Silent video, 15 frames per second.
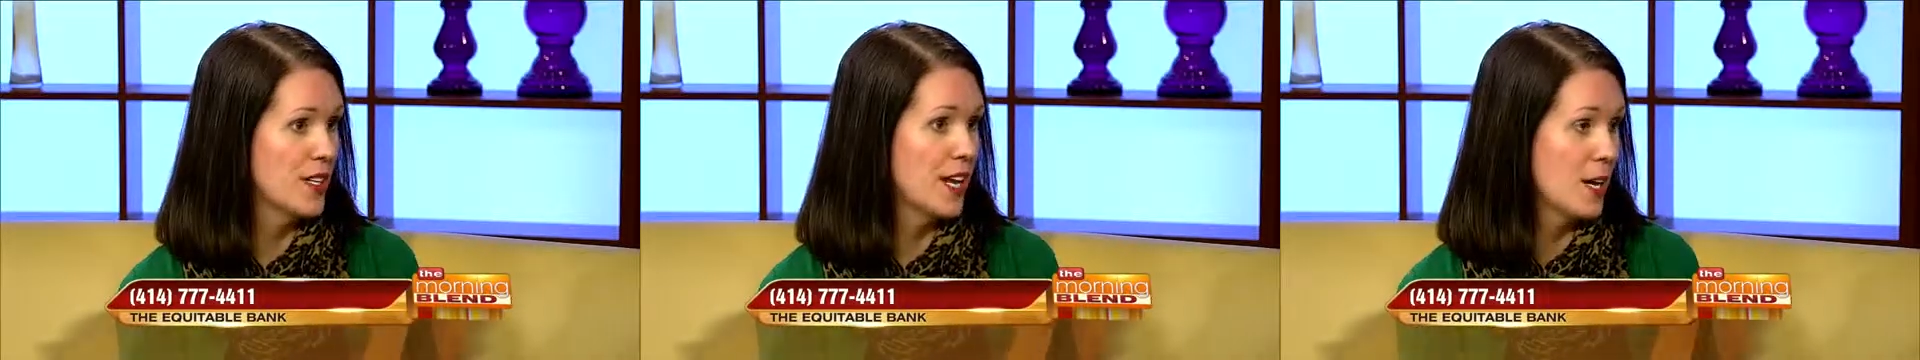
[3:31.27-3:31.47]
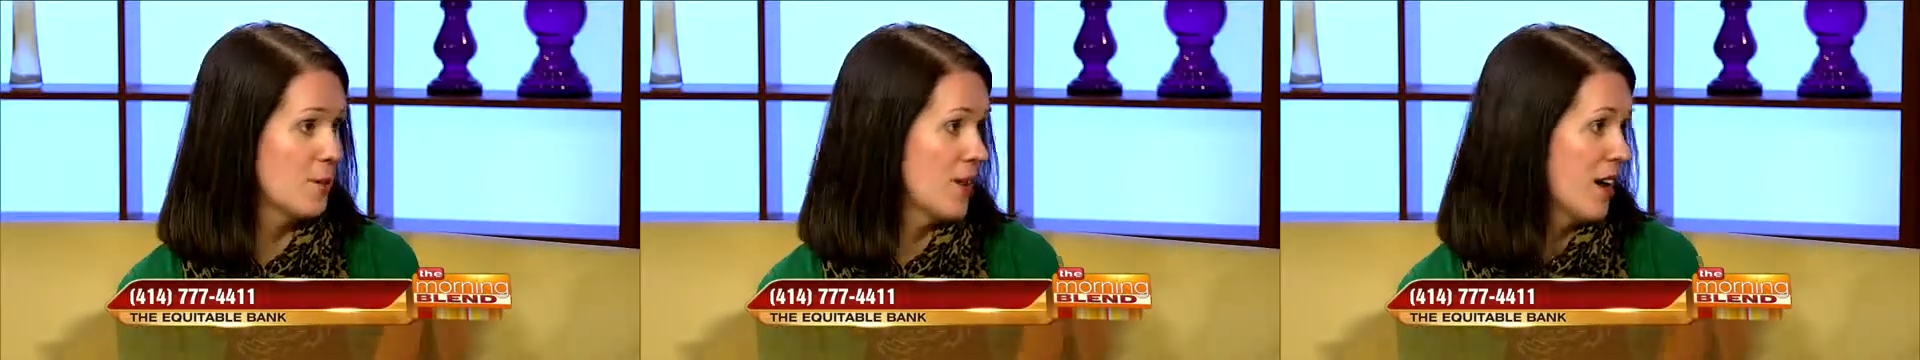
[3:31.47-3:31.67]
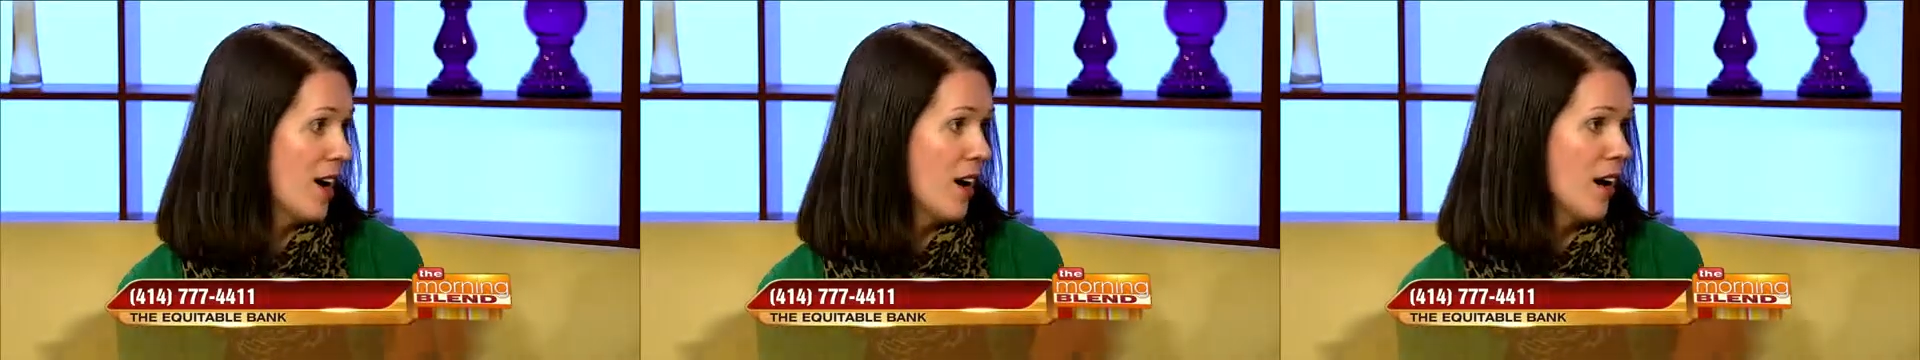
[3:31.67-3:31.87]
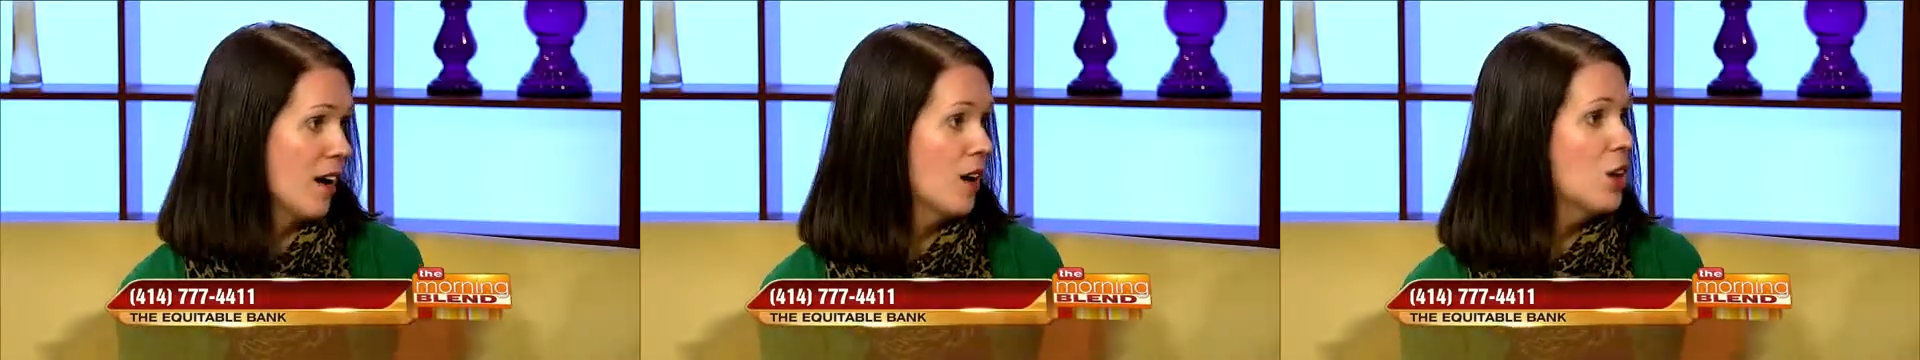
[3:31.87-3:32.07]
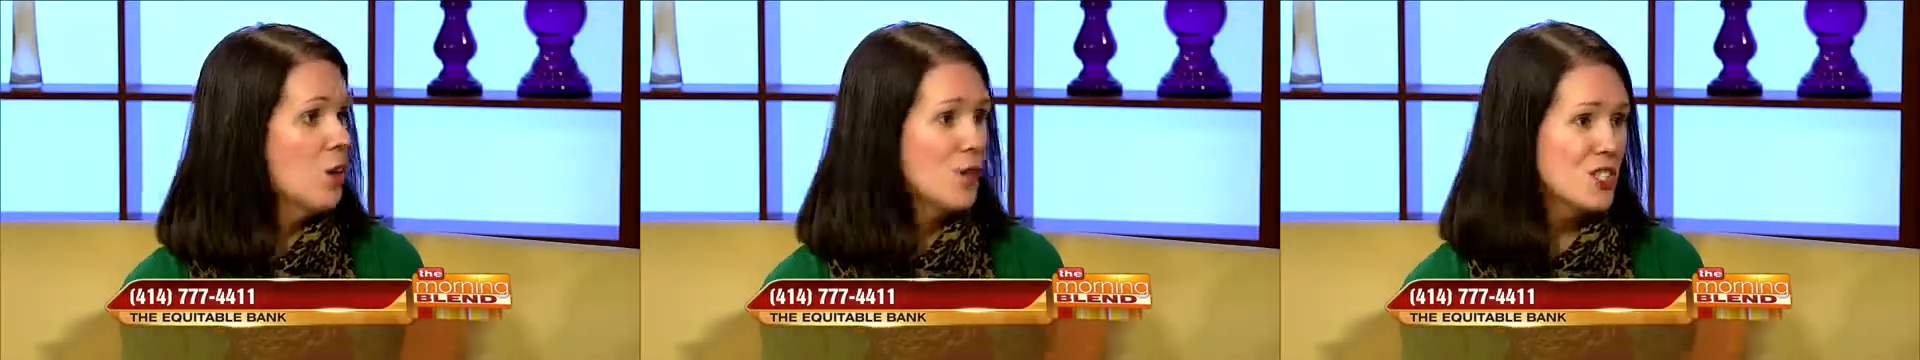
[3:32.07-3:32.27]
APR,
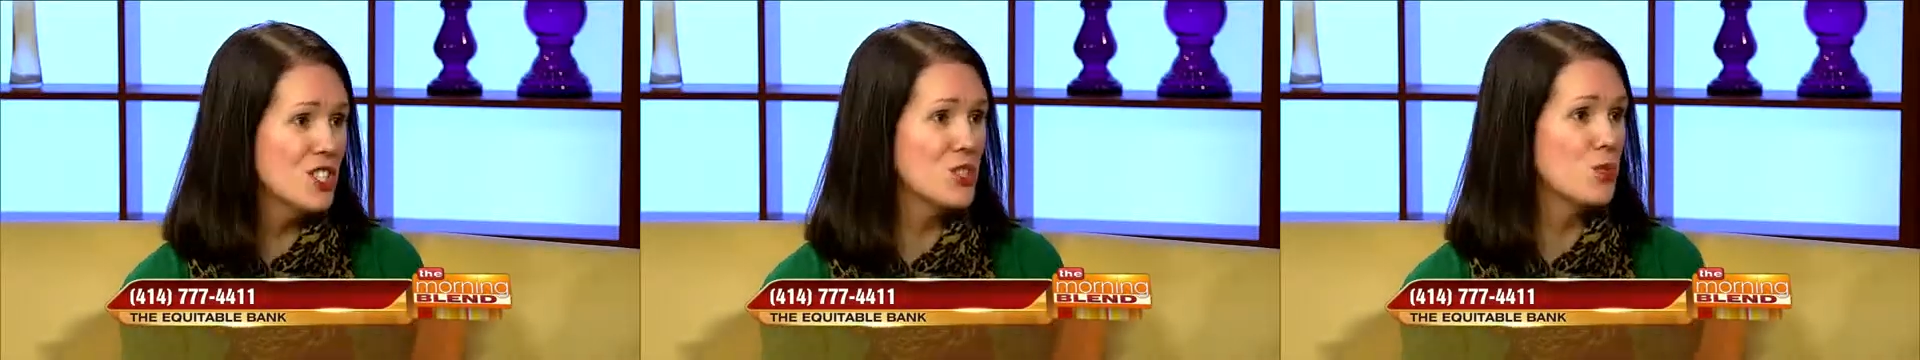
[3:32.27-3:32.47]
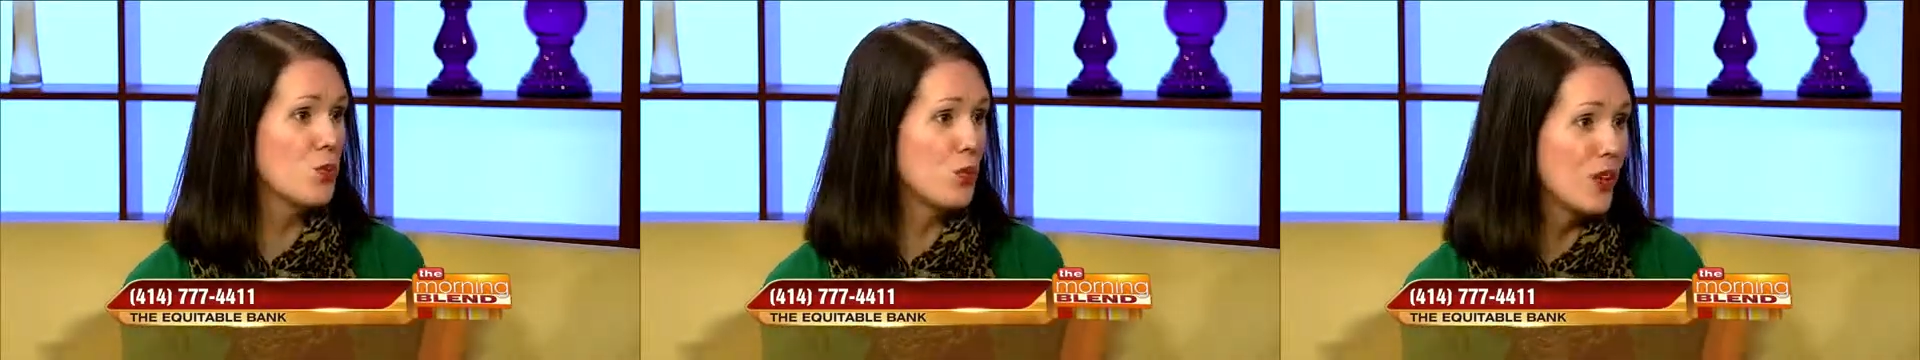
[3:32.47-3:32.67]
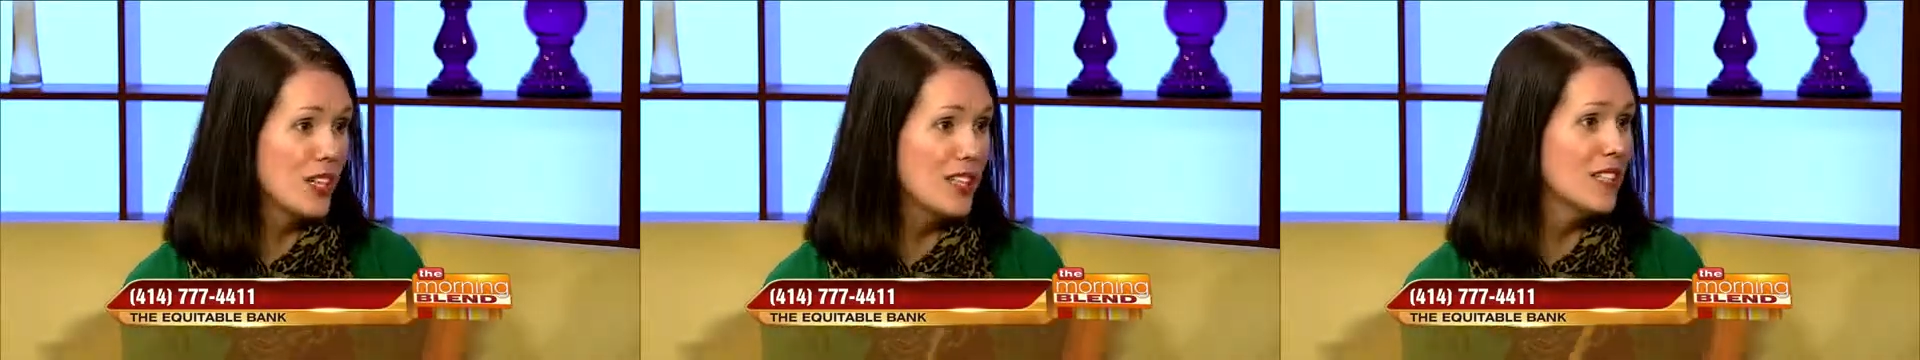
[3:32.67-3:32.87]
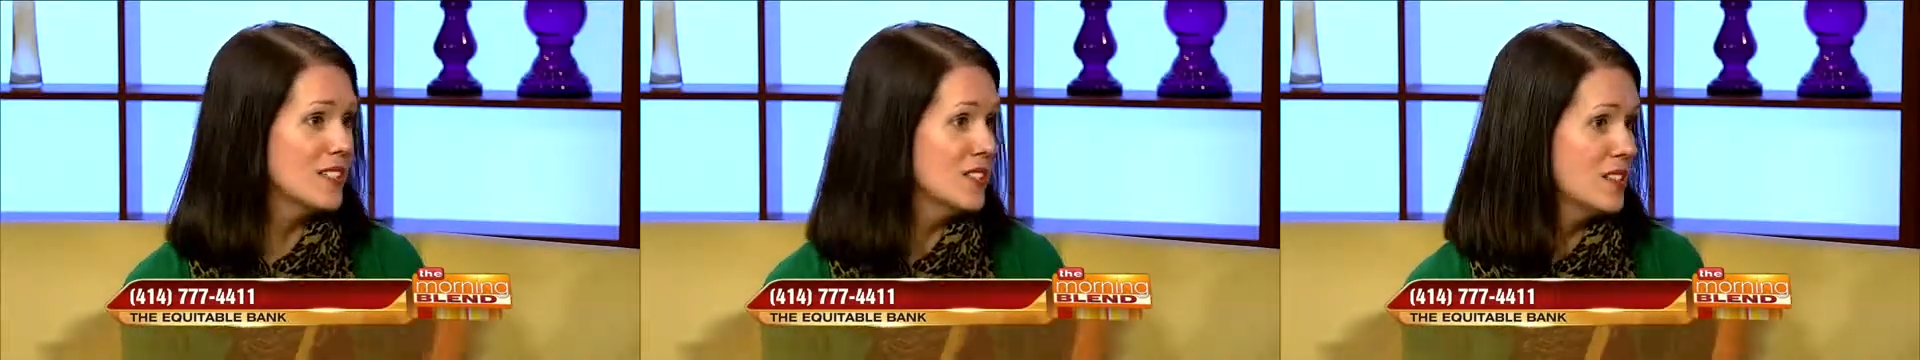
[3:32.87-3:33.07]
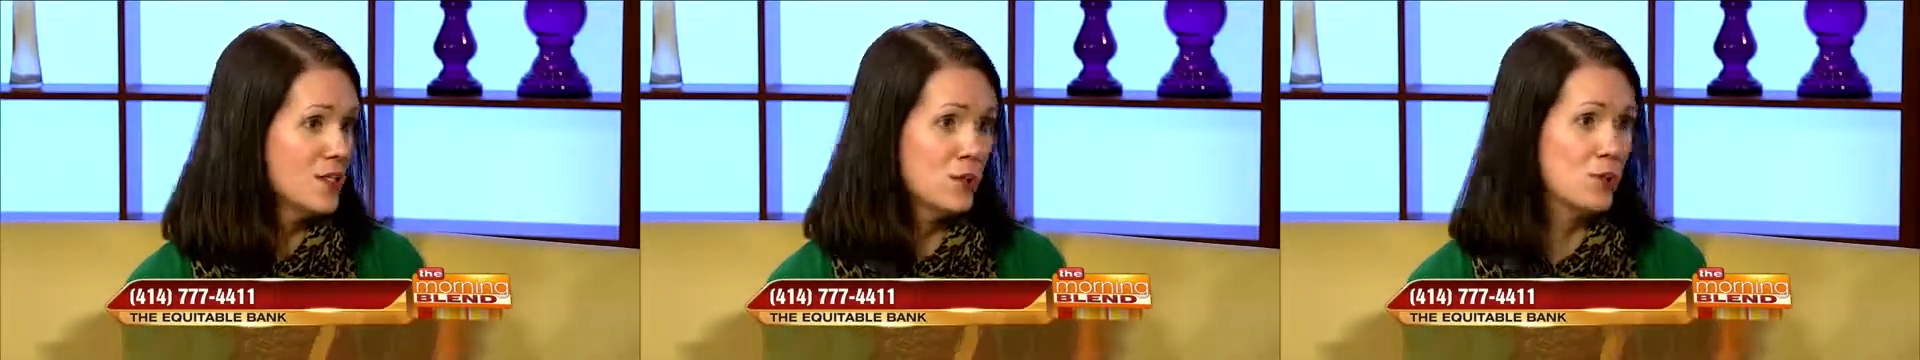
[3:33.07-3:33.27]
which is really,
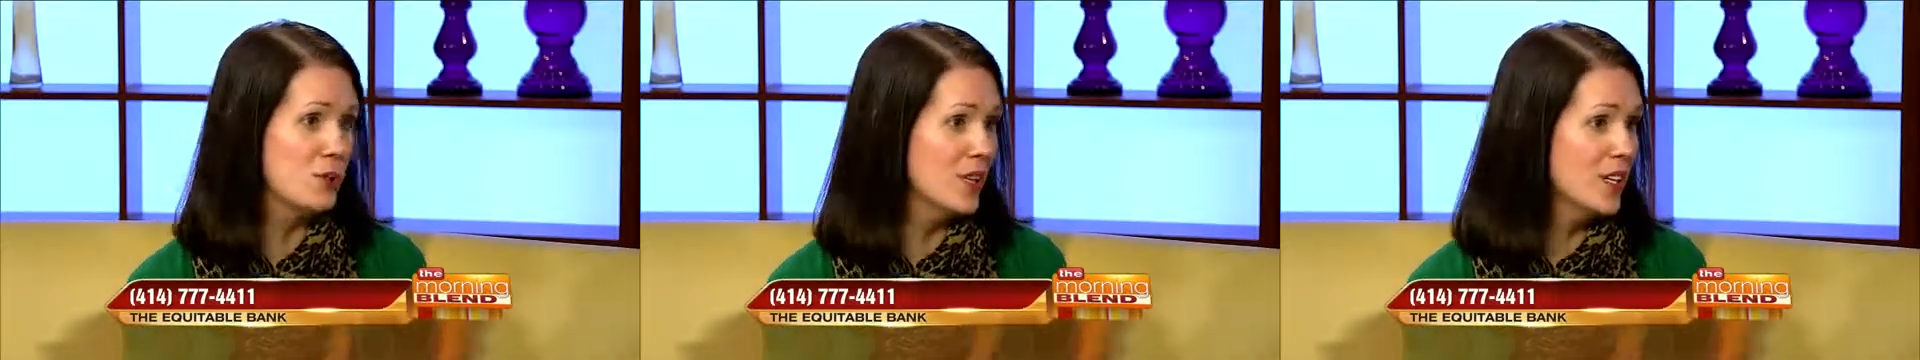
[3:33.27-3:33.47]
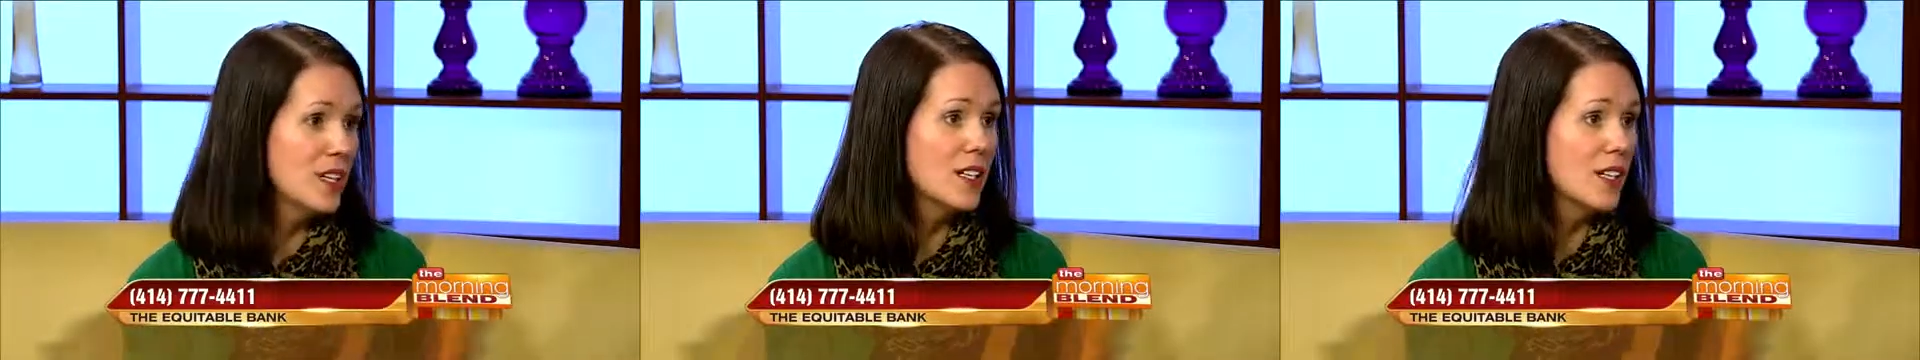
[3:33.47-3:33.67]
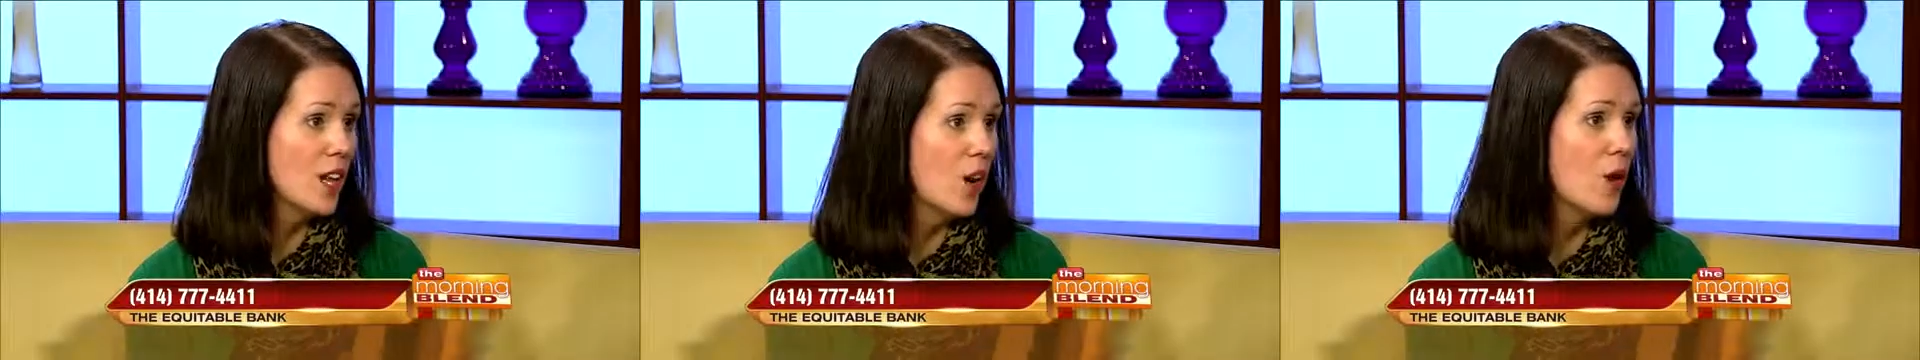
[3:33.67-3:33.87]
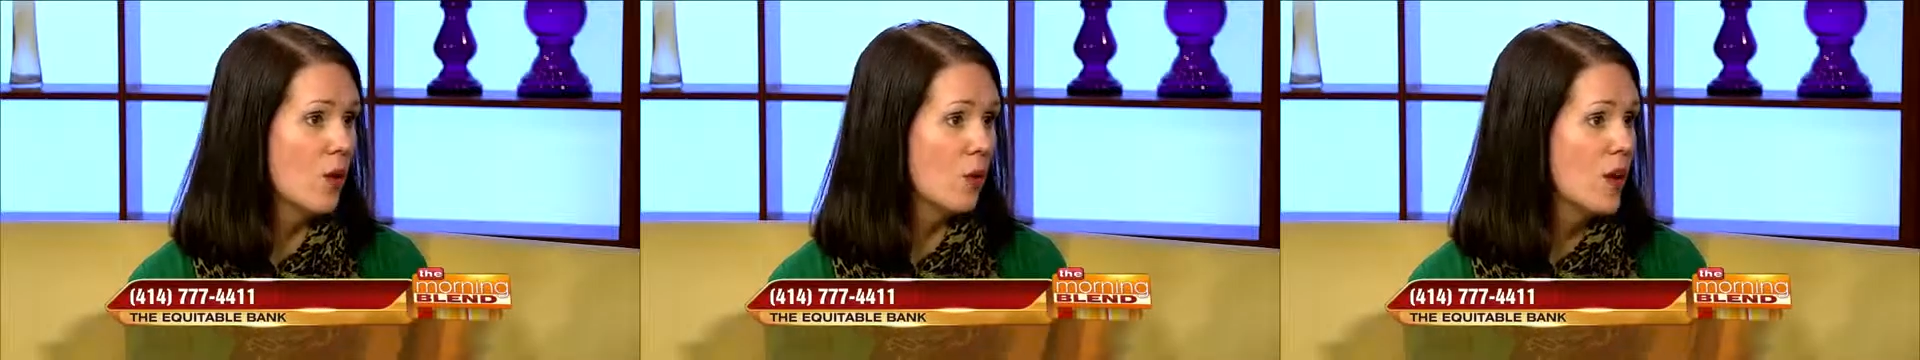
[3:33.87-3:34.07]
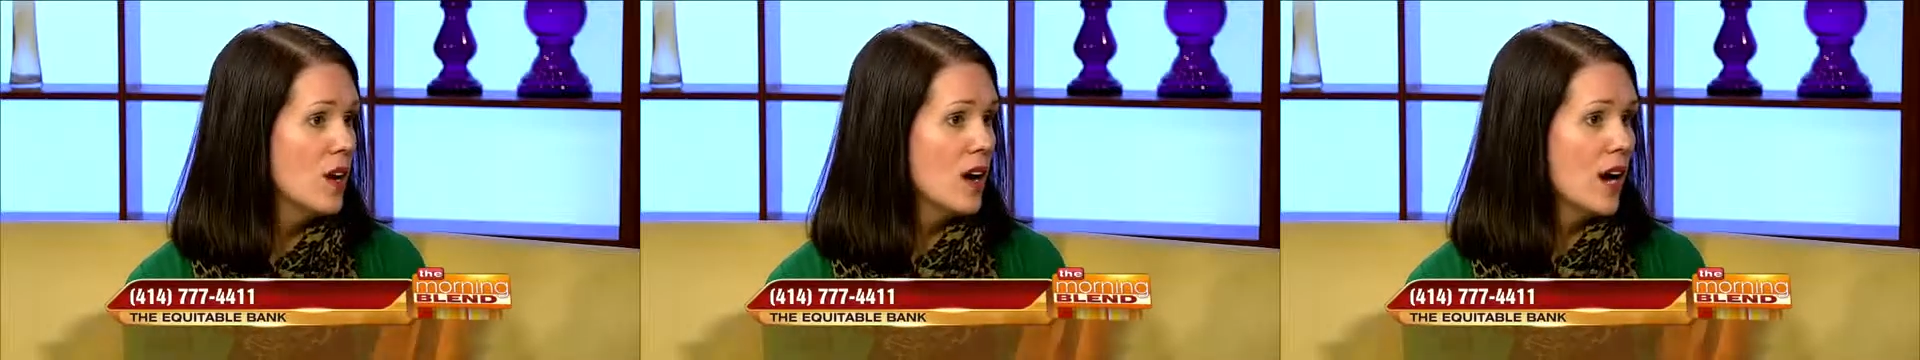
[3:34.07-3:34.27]
still really low.